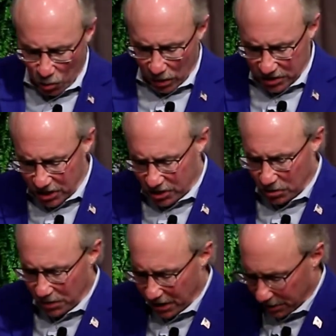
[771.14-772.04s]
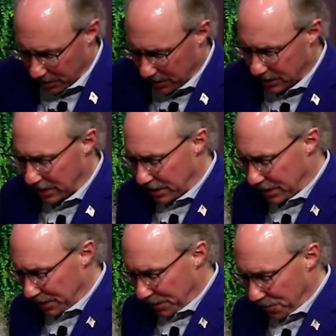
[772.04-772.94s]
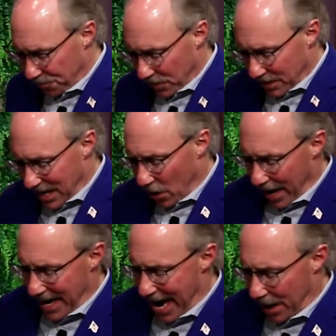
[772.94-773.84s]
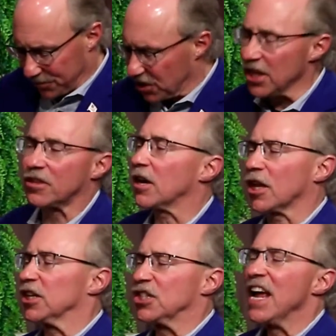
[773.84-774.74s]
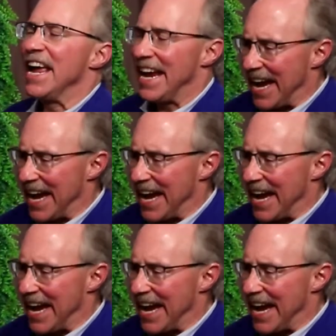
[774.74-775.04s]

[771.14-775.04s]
22 years. Now, Ahab, see, look this.